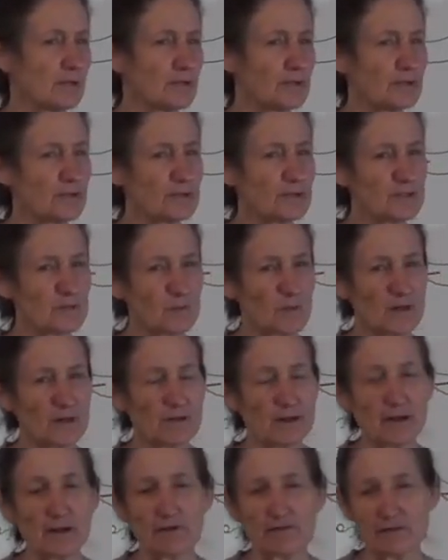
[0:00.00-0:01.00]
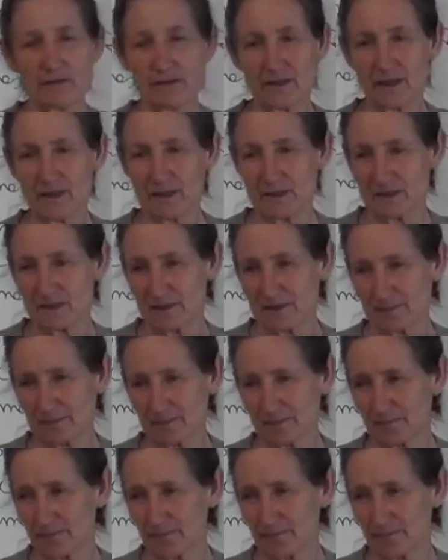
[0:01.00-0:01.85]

used wherever there's